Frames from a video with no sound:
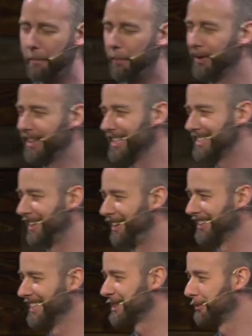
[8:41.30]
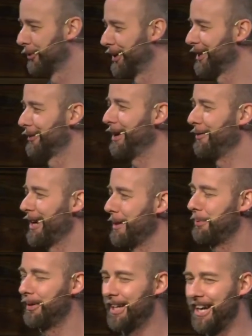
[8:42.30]
put this on this morning, and right when I
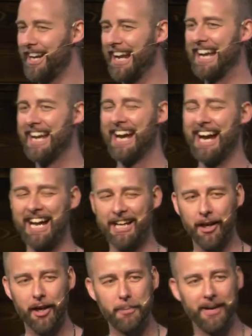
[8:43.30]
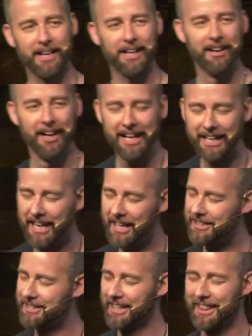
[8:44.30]
put it on, I go up and I go, hey
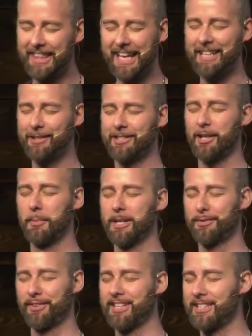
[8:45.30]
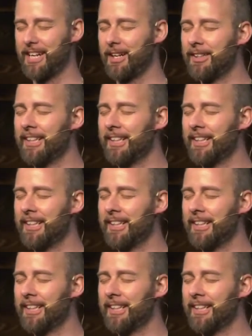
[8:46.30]
guys, thank you so much for this. I go,